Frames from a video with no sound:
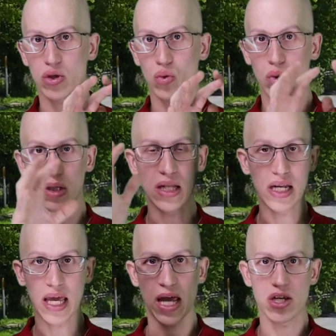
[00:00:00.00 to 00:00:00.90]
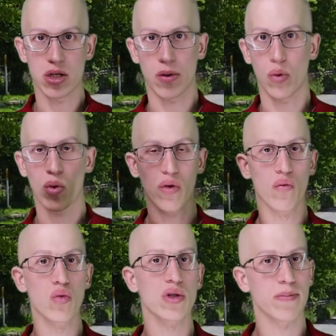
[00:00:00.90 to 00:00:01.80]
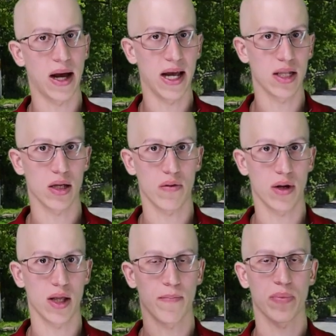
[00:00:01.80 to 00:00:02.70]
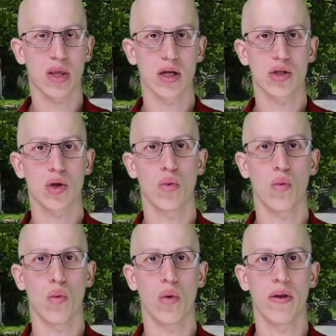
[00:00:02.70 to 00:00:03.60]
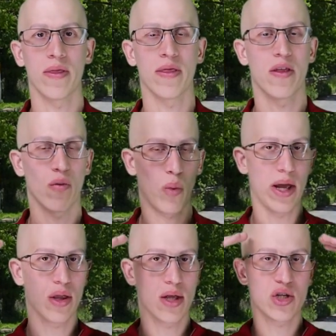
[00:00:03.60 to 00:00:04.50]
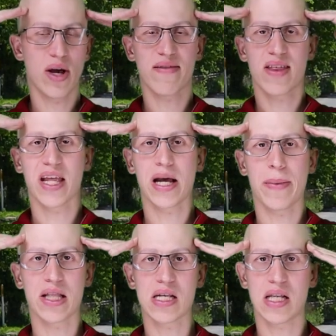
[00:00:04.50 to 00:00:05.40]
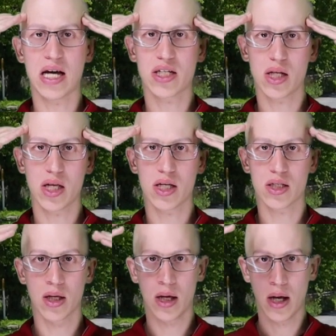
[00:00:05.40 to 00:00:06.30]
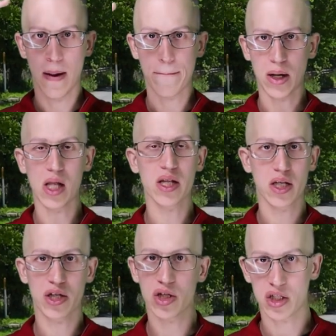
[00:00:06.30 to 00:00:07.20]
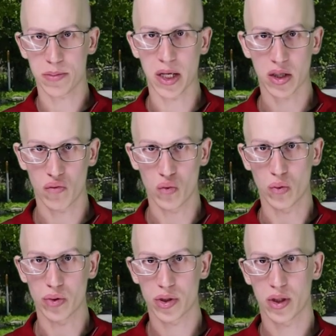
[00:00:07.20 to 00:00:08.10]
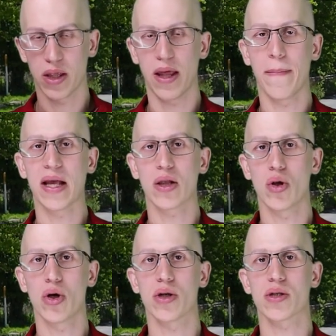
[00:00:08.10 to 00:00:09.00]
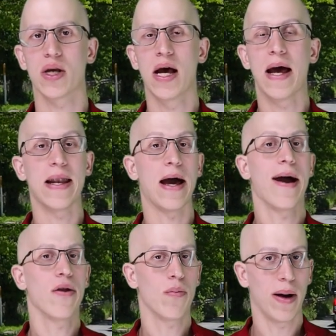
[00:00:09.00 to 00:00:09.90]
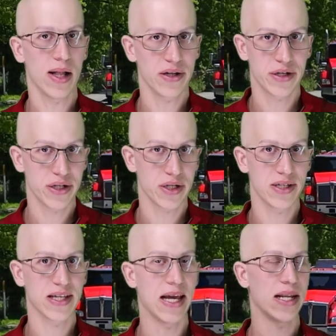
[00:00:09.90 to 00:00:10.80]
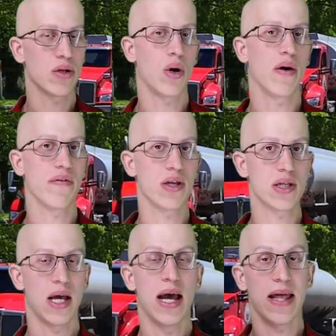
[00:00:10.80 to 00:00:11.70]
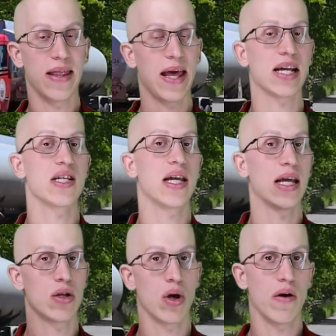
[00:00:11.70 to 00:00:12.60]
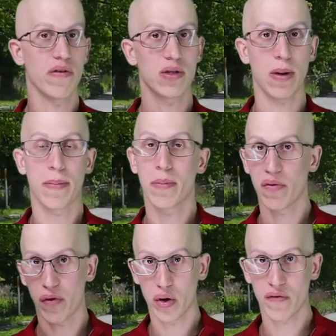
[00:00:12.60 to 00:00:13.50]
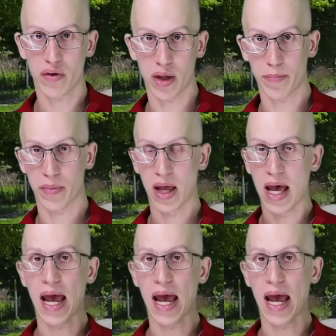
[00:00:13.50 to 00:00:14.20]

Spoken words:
actual litigation or the rules behind it, right? So the way that you have to think about this logically is politicians make the rules. They make the laws. Now, how do politicians get into office? They actually get into office by people voting for them.